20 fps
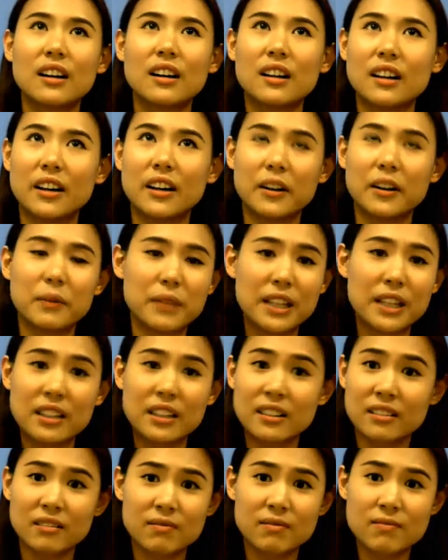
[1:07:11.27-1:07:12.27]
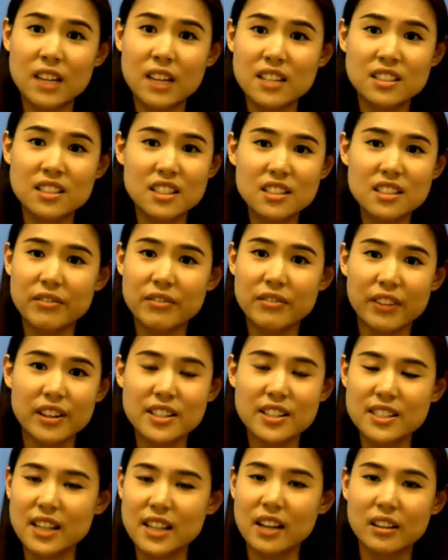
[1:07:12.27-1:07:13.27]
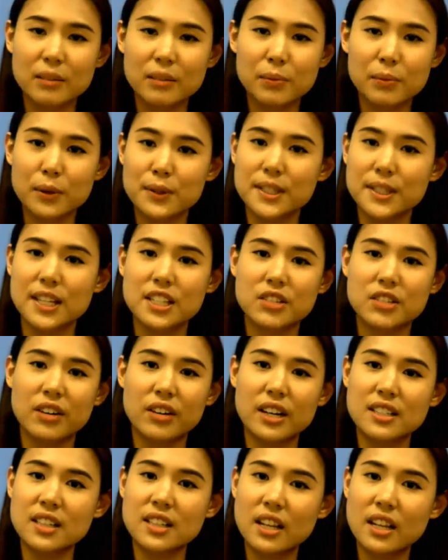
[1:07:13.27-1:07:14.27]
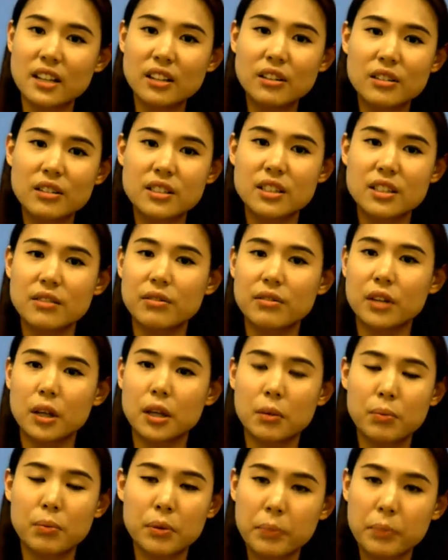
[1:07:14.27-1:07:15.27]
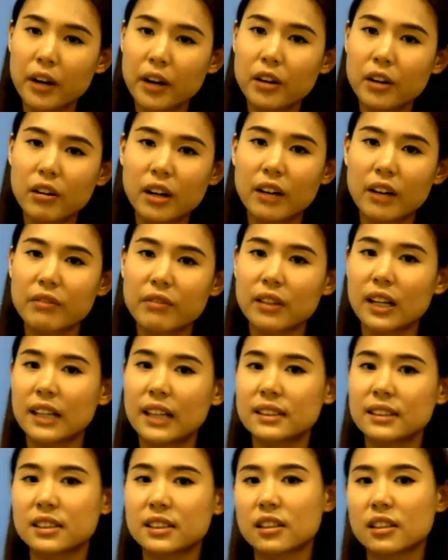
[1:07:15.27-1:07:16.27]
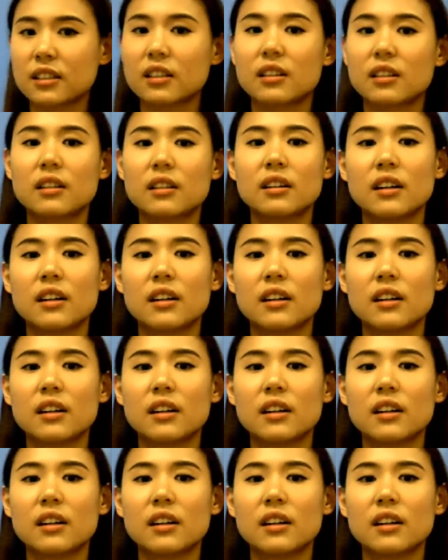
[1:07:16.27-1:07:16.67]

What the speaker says: And that's just a very standard process, right? Send in your CV, prepare your cover letter,